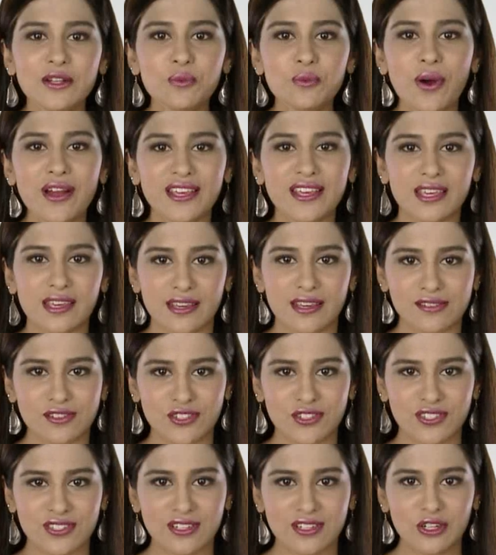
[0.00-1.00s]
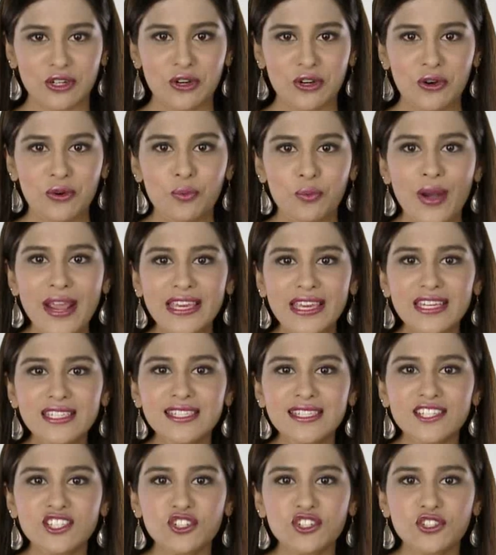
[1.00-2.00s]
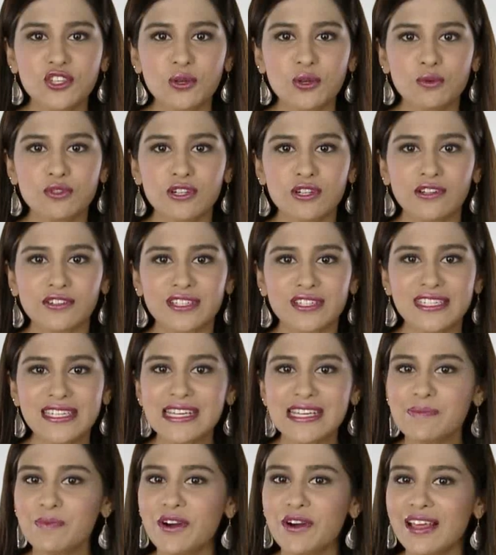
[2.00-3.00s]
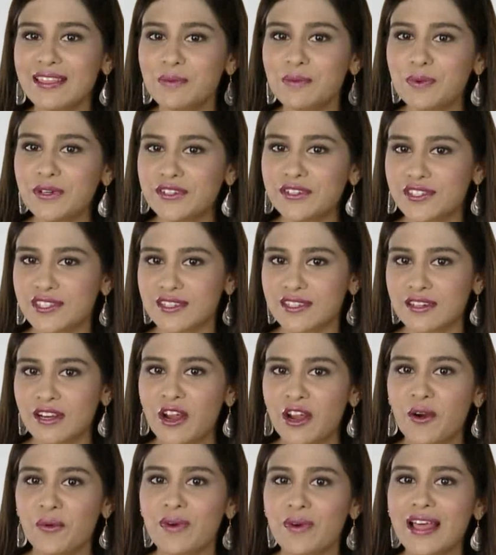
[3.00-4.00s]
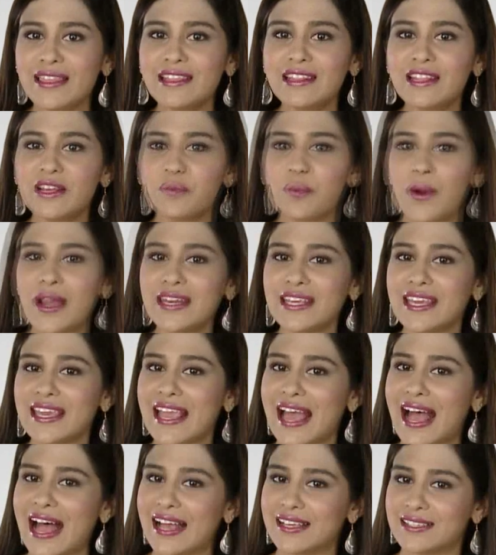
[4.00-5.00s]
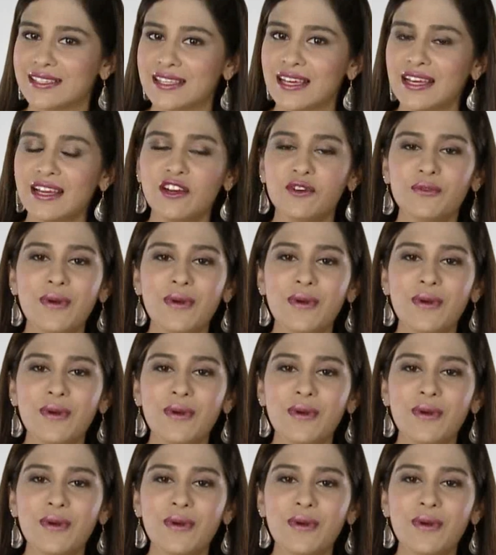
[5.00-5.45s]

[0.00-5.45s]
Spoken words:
than what he is. Reiki teaches you to look deeper at the person rather than what he has,